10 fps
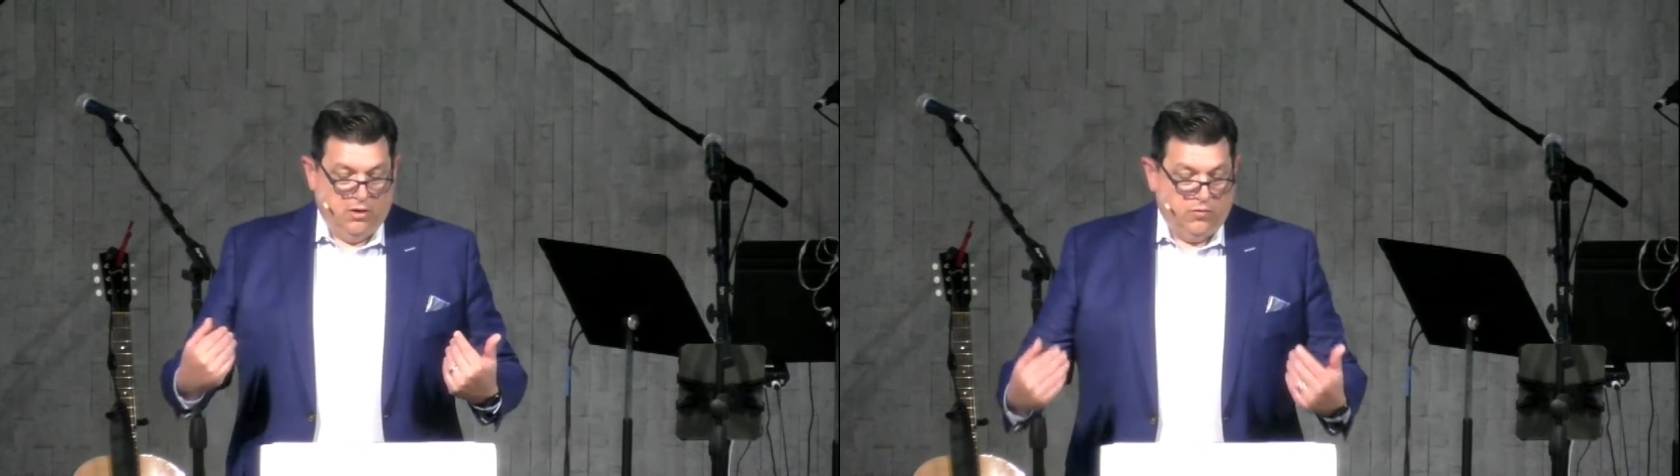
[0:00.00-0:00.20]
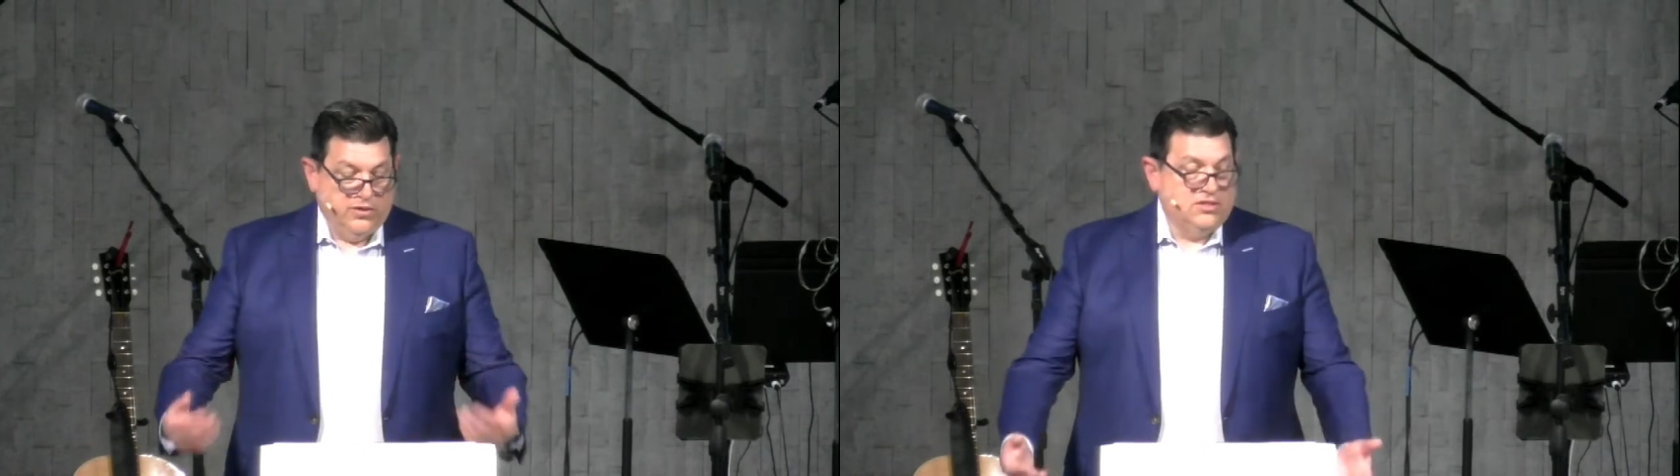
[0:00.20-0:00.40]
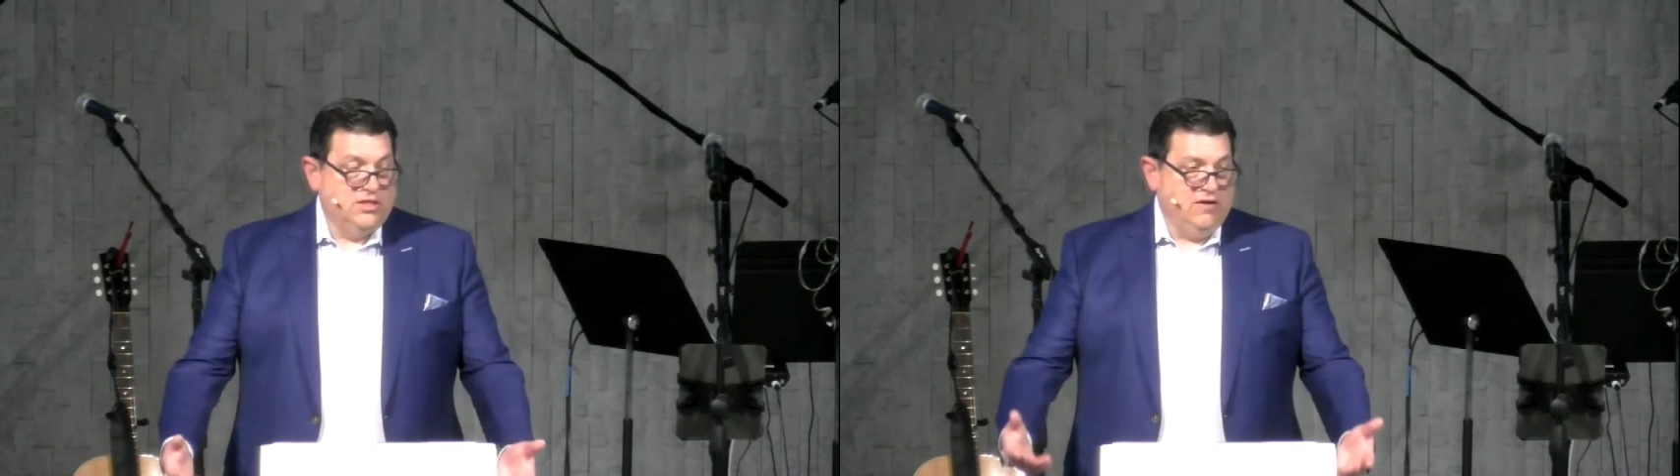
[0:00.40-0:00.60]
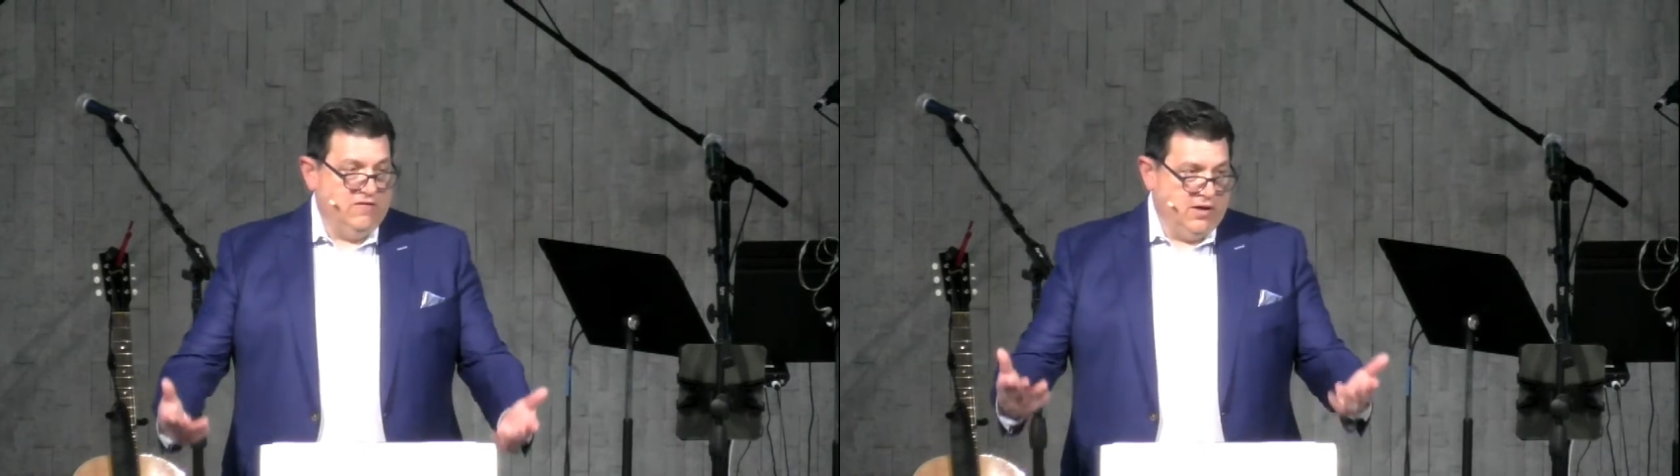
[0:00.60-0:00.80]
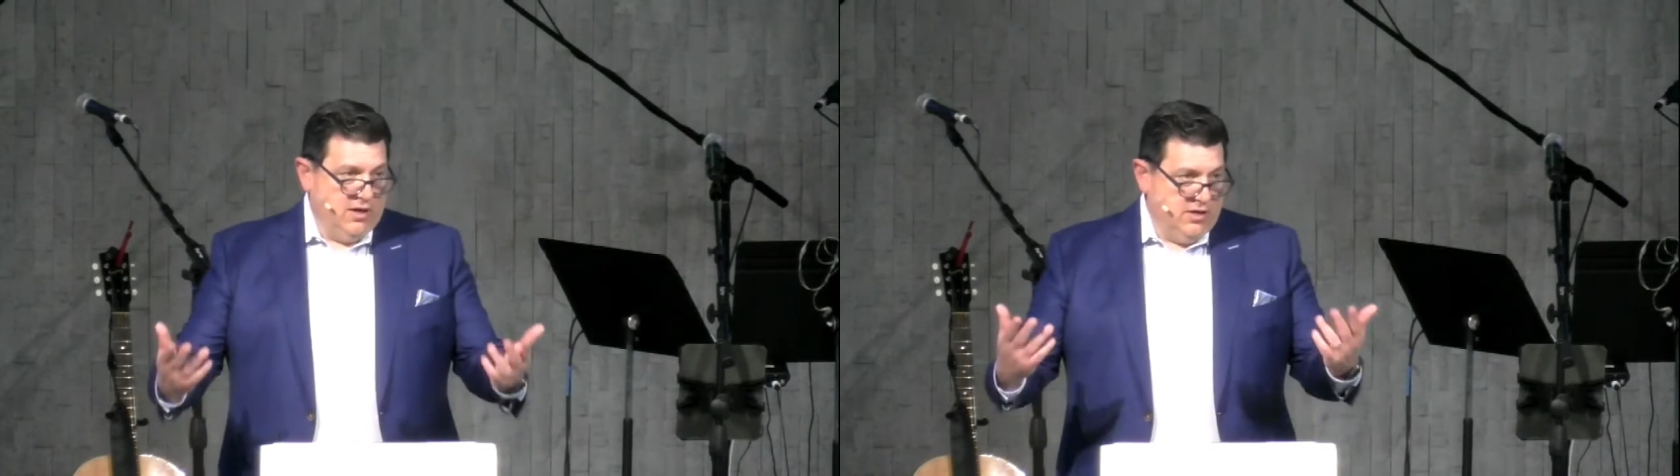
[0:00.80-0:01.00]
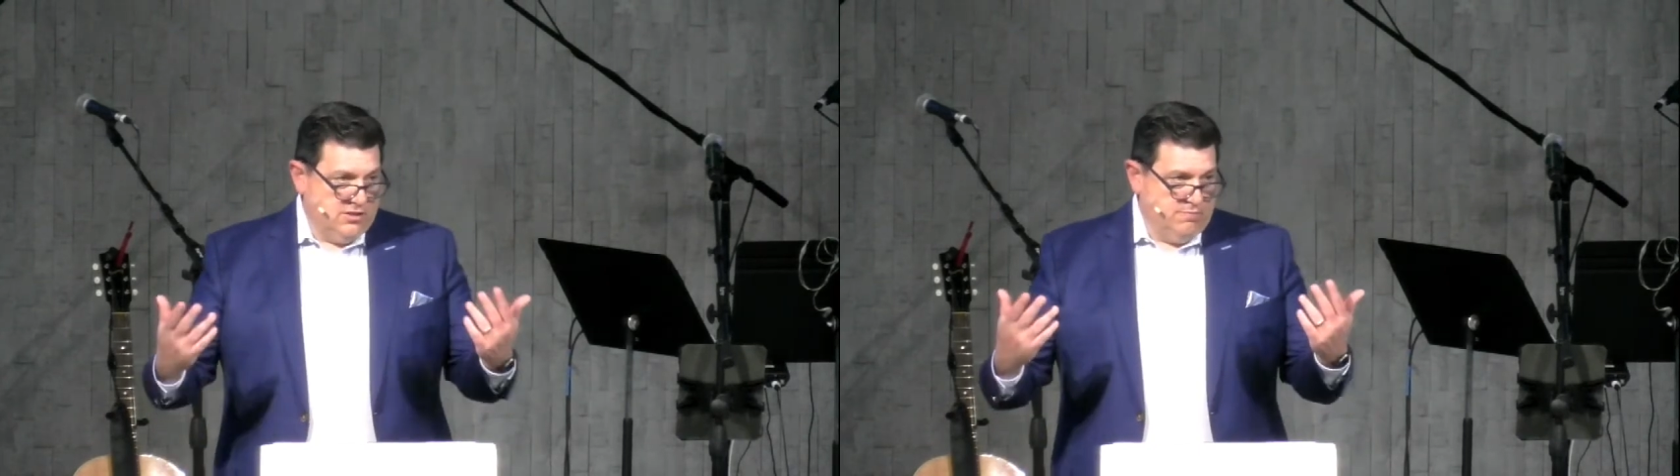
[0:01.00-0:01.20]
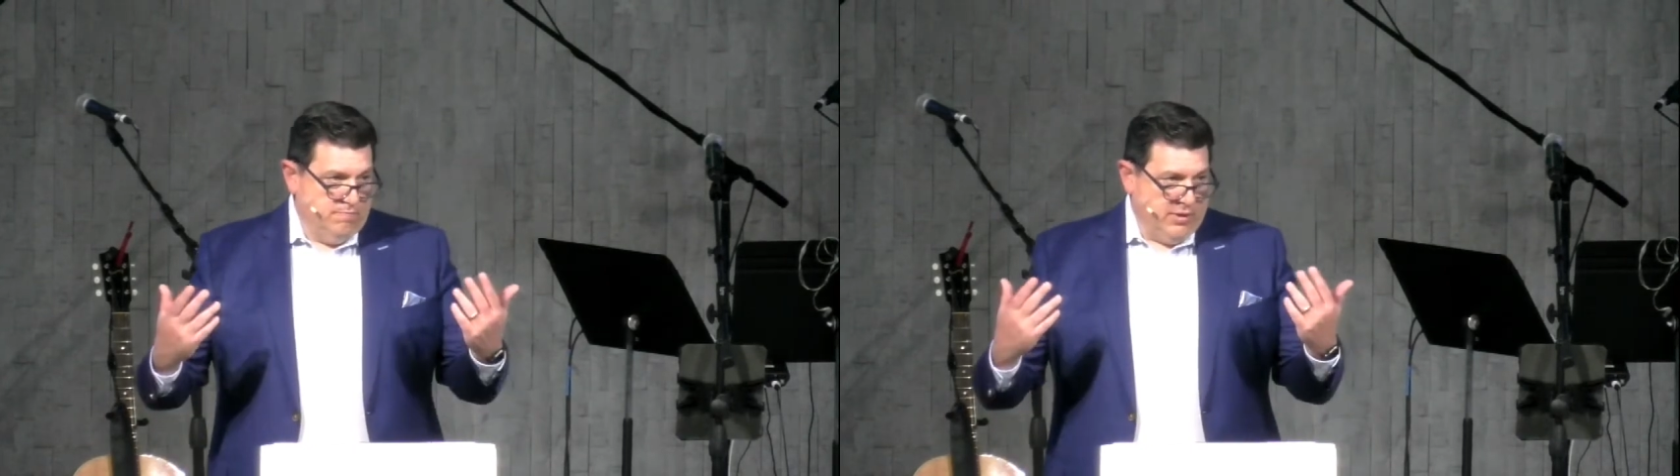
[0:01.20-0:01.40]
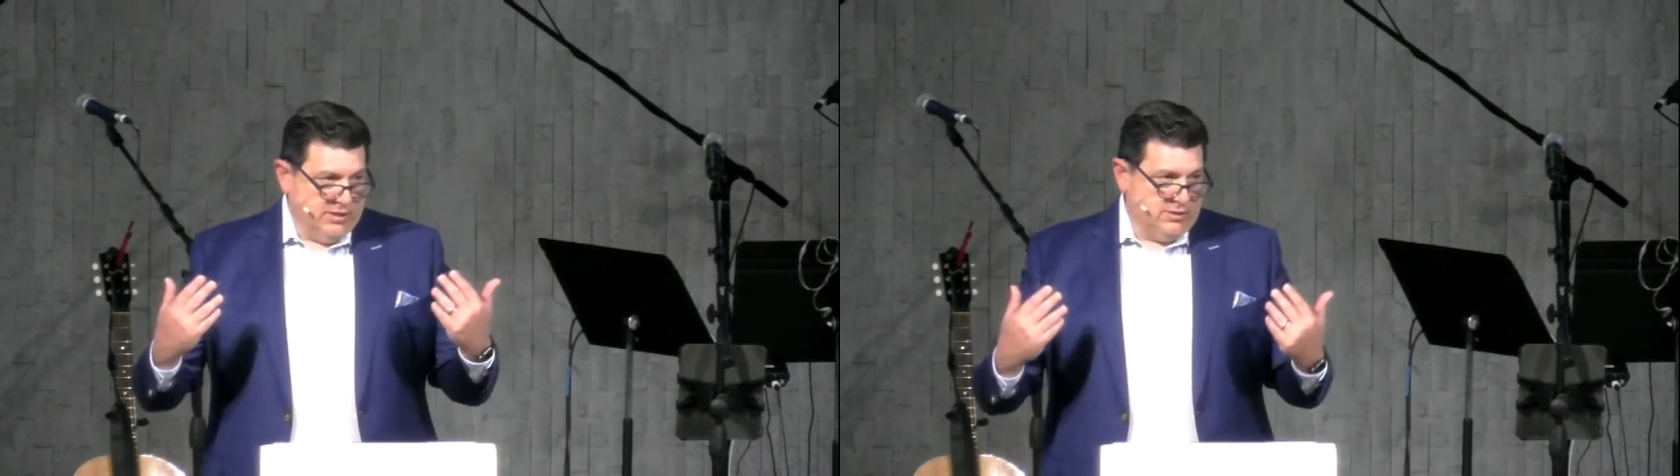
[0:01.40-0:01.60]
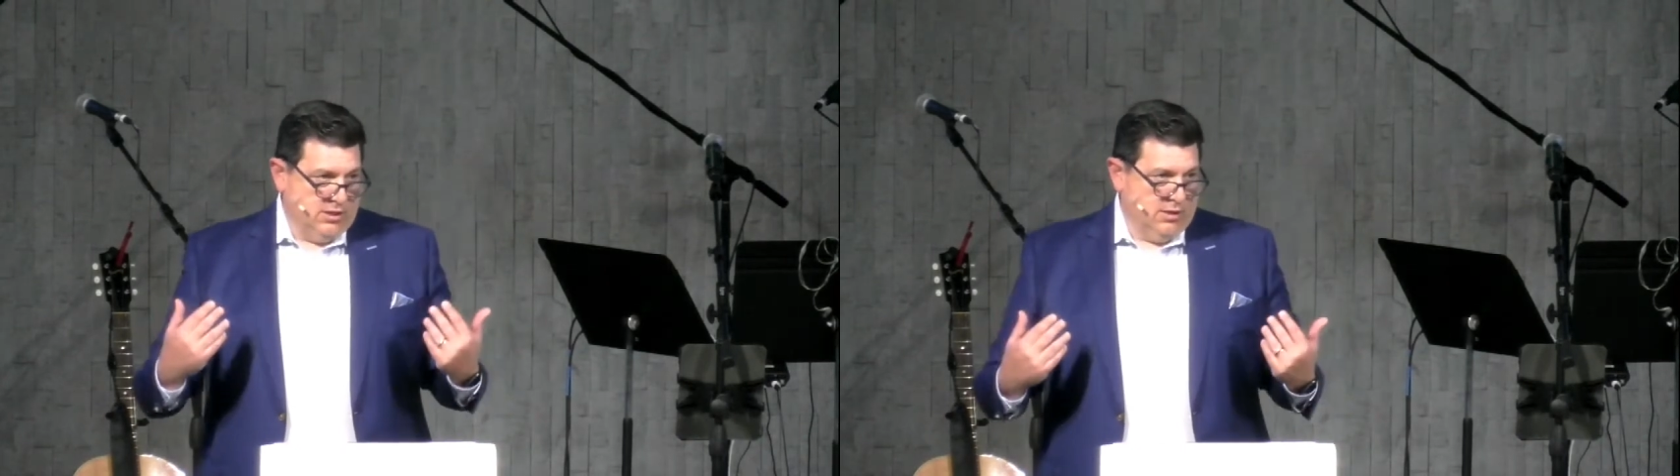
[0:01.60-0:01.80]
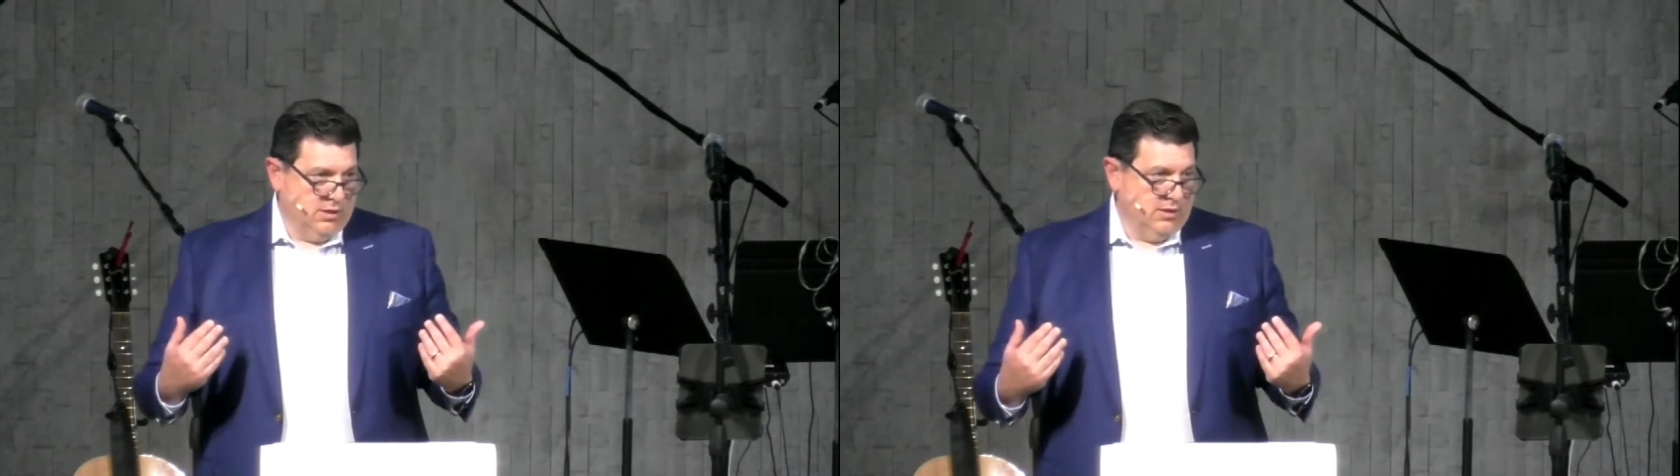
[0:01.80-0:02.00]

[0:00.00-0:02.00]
receiving His blessing